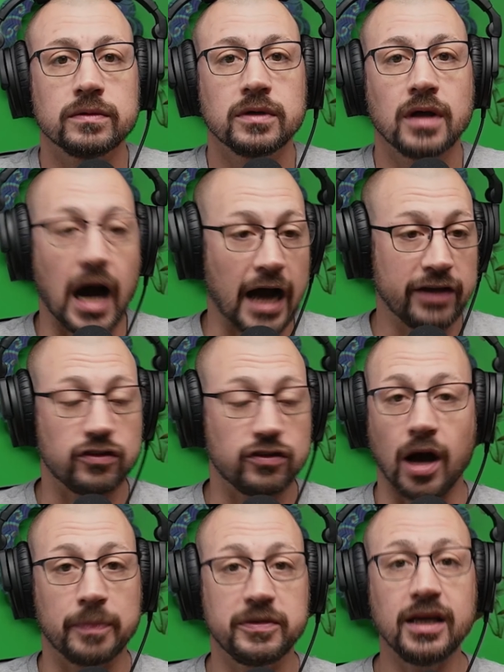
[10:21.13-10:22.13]
I
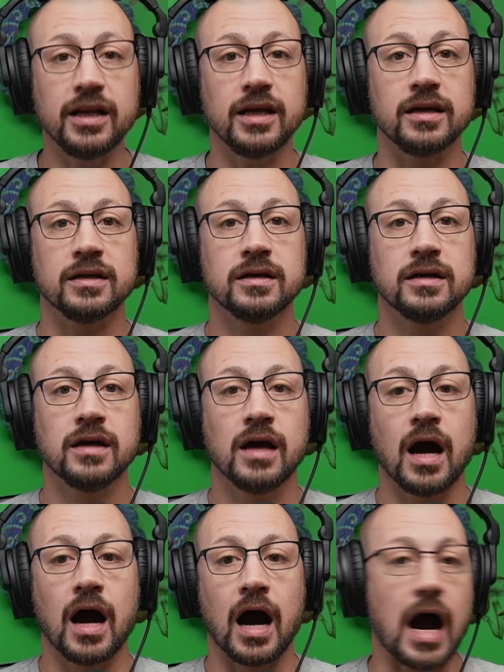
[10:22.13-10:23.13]
stopped eating.
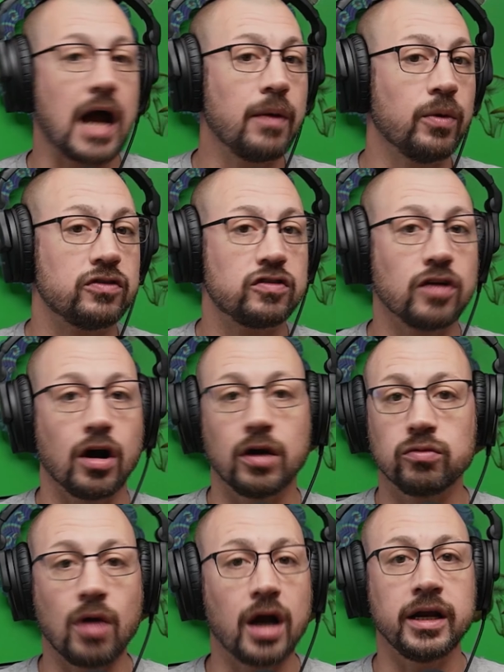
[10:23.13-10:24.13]
I would start
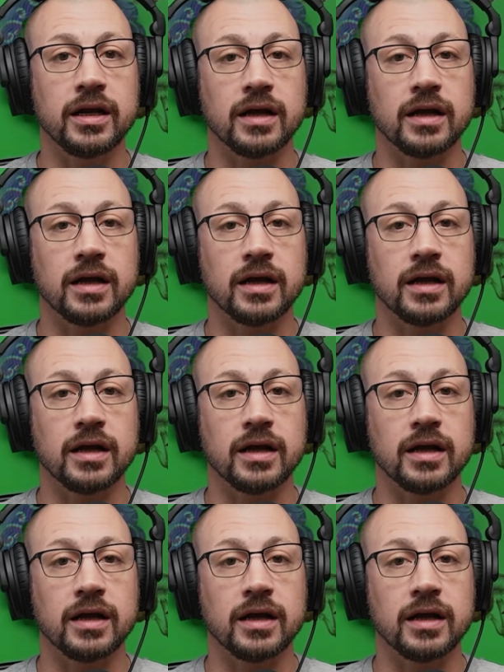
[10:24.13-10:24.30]
running.